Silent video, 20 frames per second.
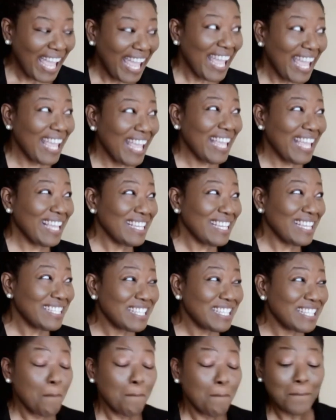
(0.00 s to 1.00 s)
is
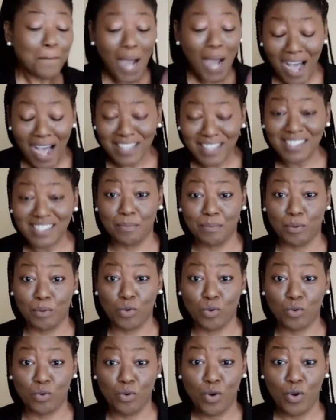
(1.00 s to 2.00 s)
it possible
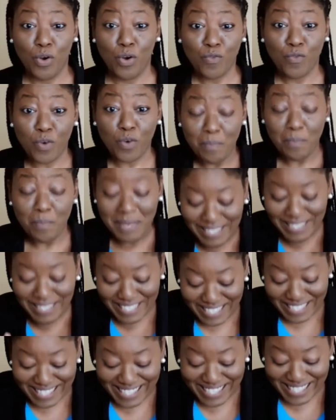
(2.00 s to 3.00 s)
for me to
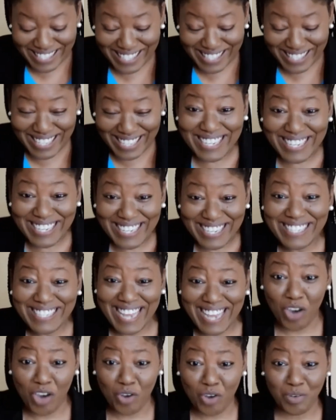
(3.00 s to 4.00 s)
sit
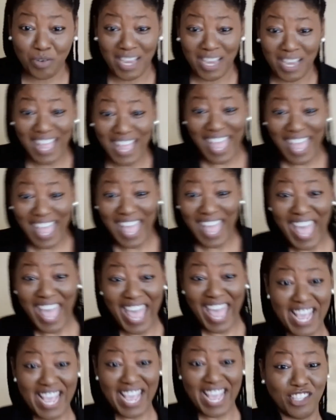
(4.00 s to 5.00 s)
down and
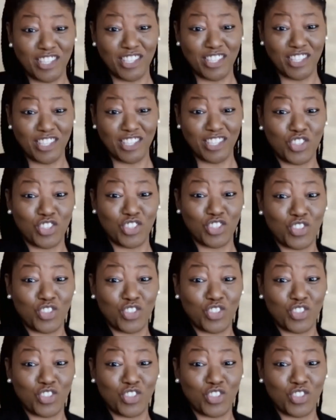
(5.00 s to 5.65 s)
scoot